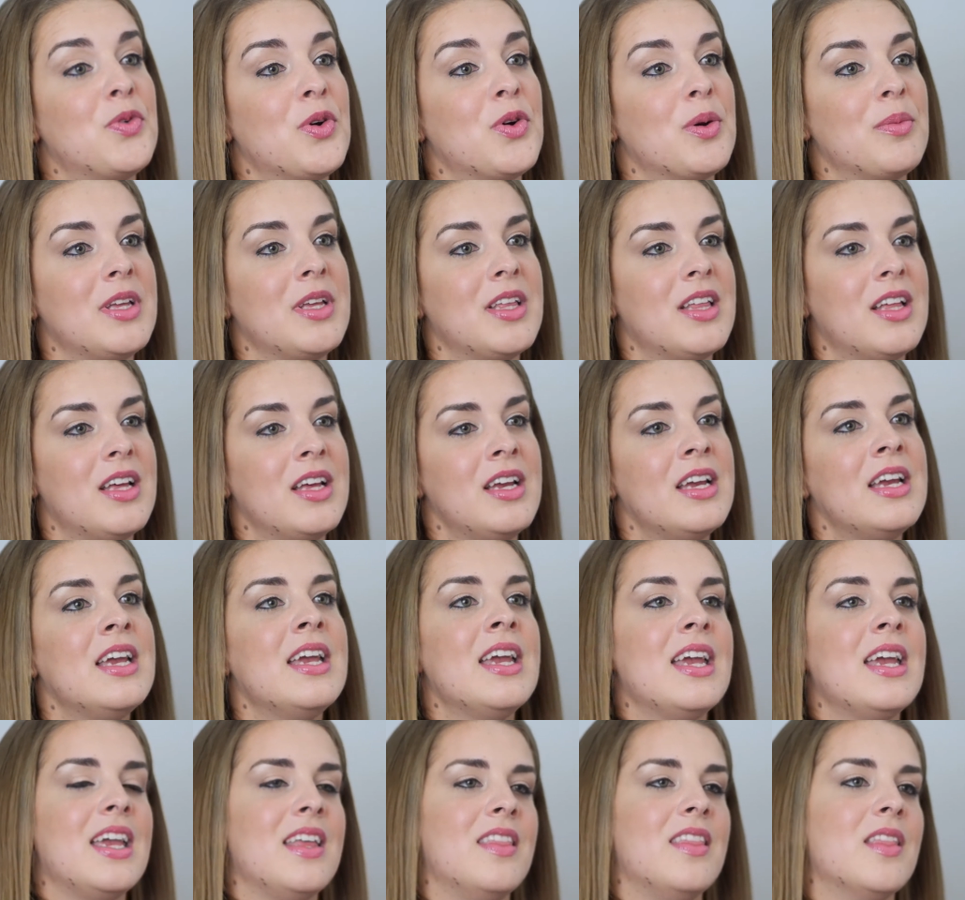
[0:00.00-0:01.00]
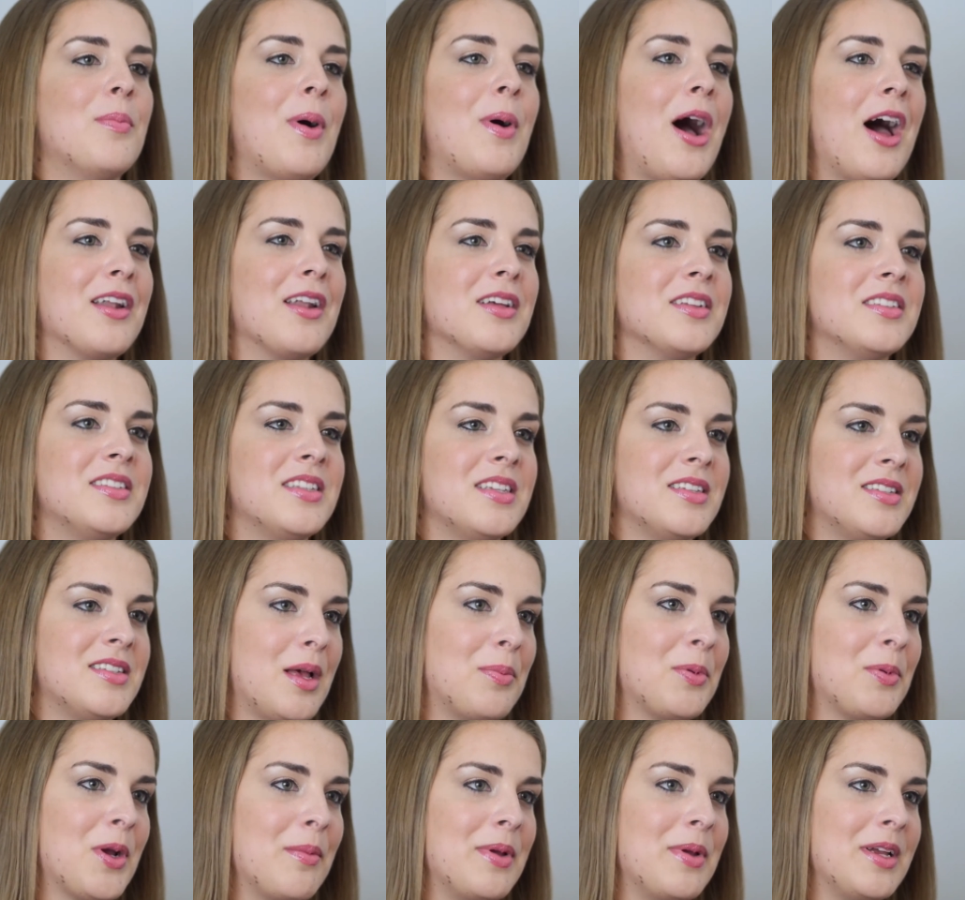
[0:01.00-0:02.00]
formula in the bottles this
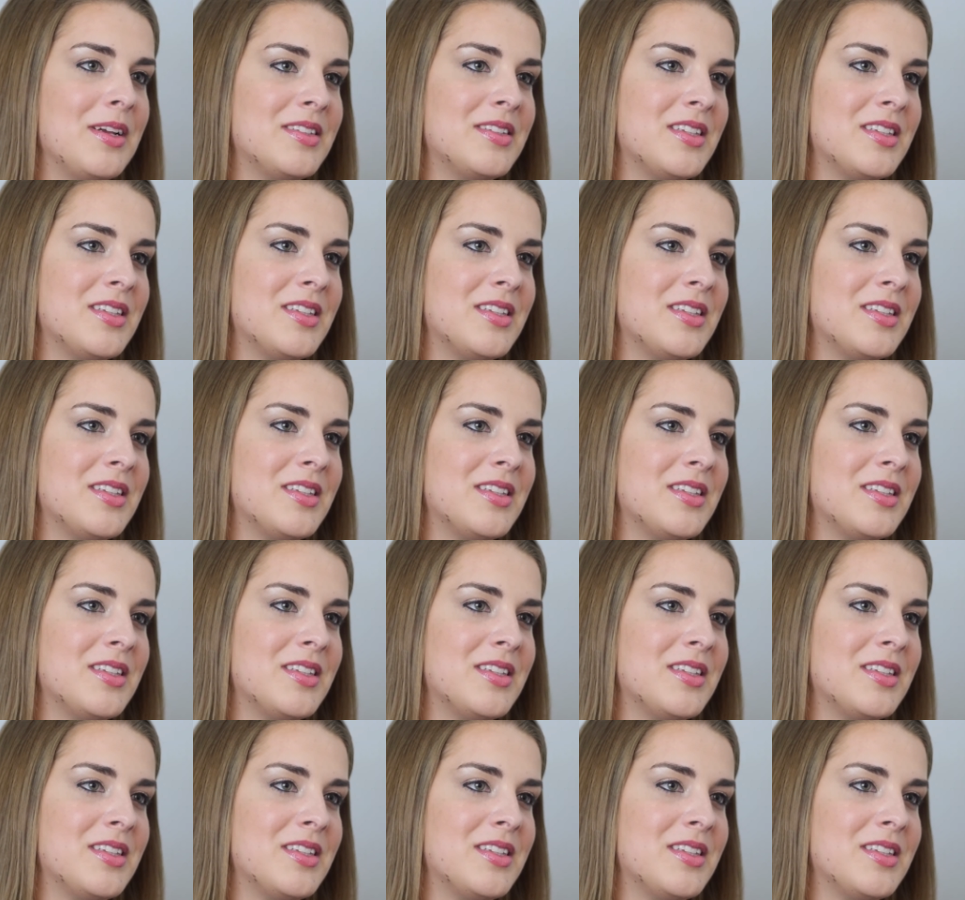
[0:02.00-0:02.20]
upcoming